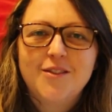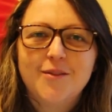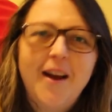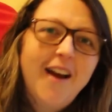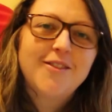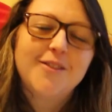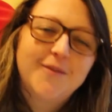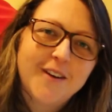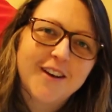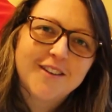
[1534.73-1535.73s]
of how to
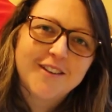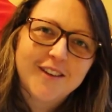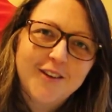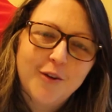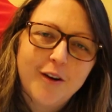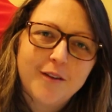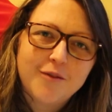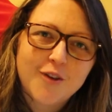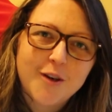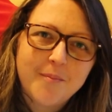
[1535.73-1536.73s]
finish your live
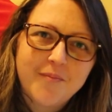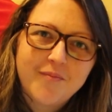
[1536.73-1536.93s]
stream.